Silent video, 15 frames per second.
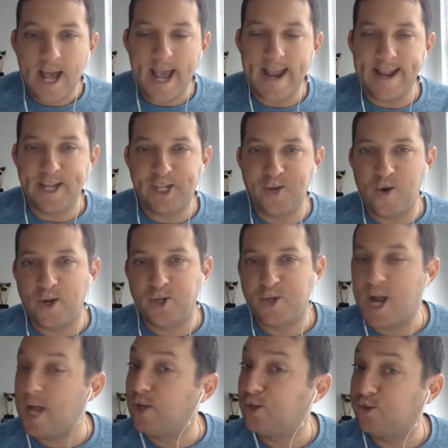
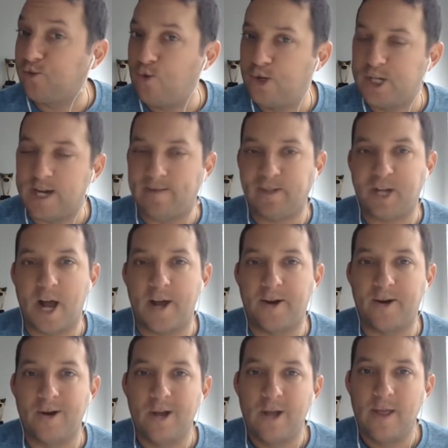$8,200 for James
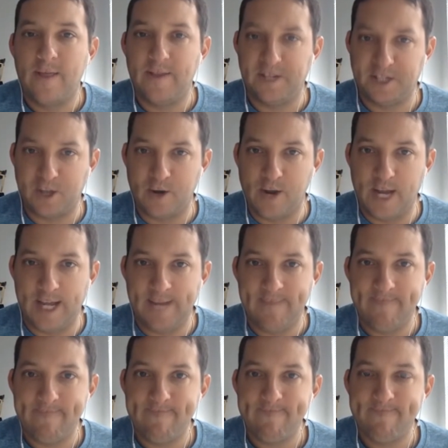Conner this Sunday.
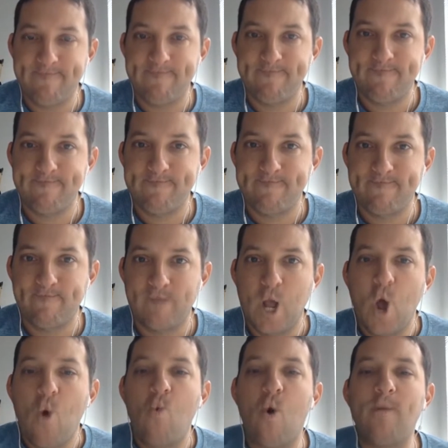
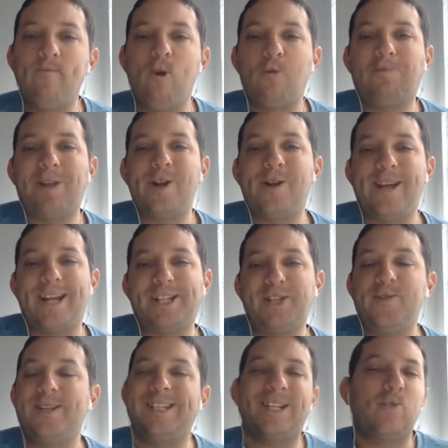One more player to get to,
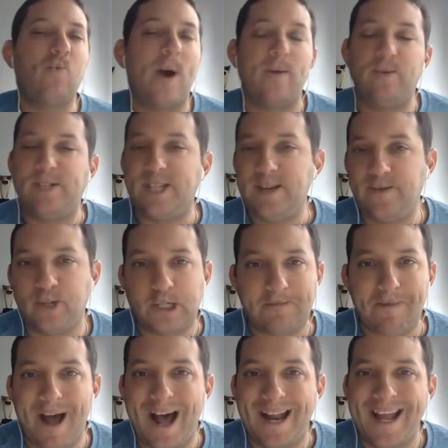and it's at the wide receiver
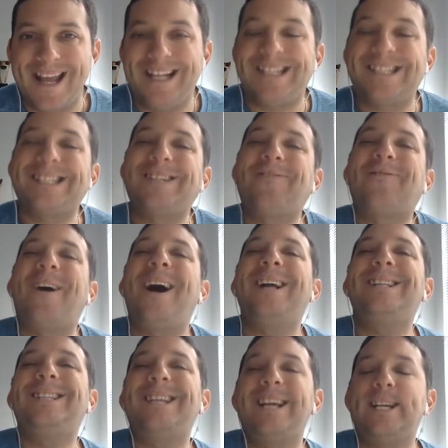spot. And it's
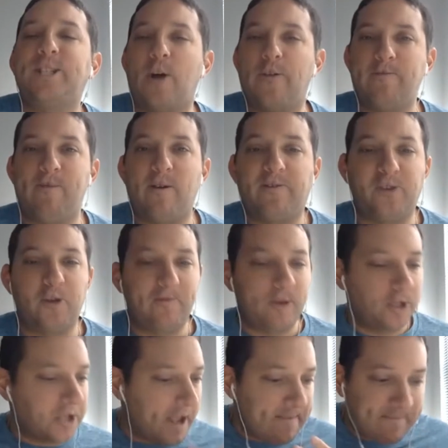Stefon Diggs of the Buffalo Bills,
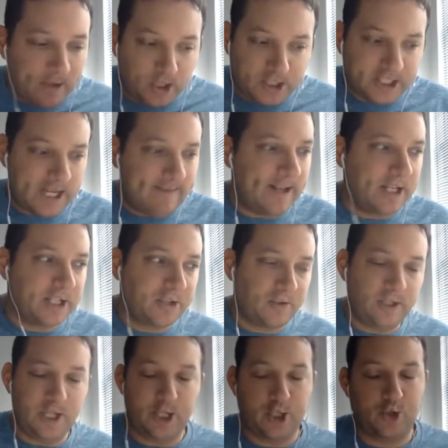a Bills team that has
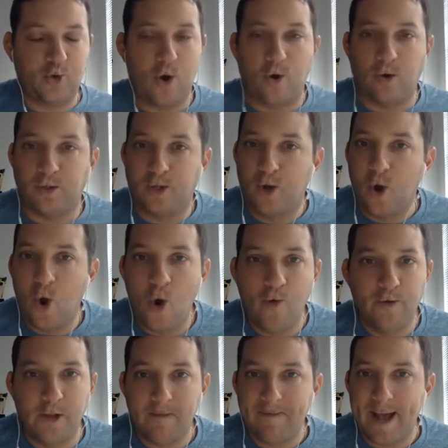certainly struggled
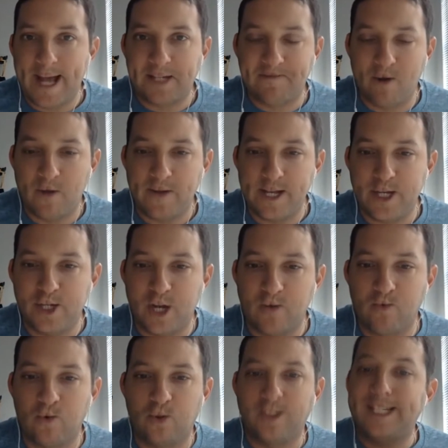over the past month in
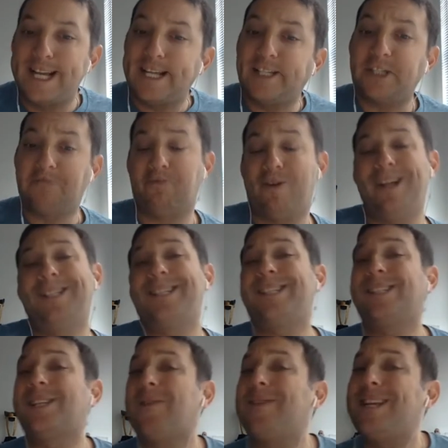general. Diggs is priced
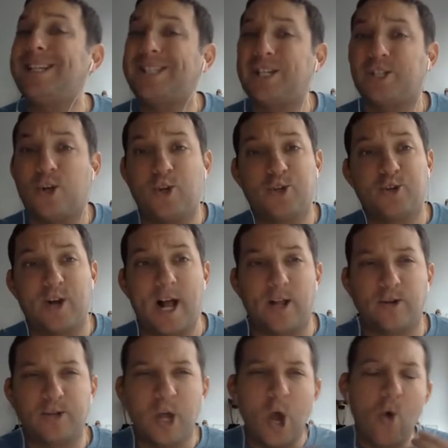at
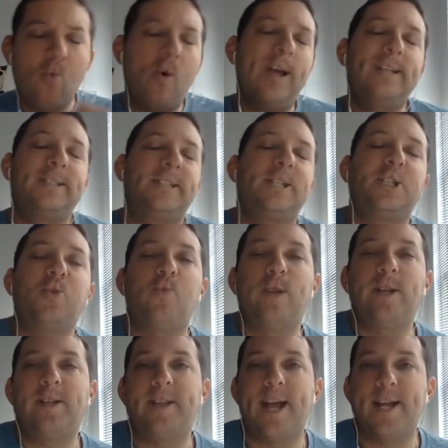$7,600. Why is this the
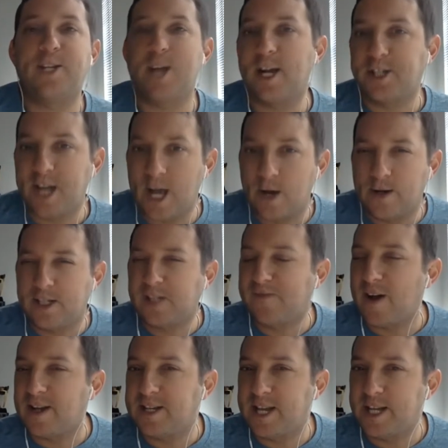week that Josh Allen
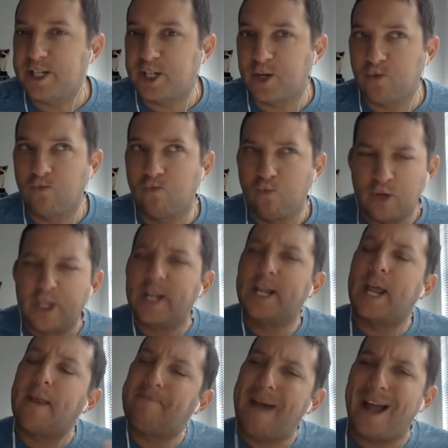Stefon Diggs you are really going
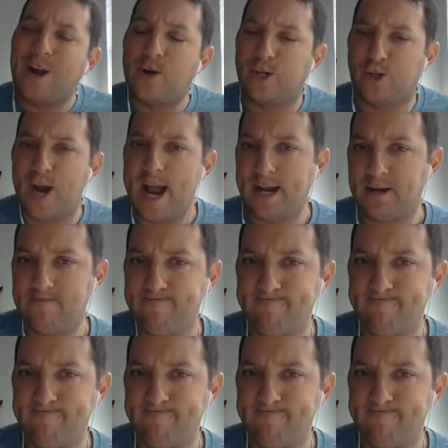to get it back on track?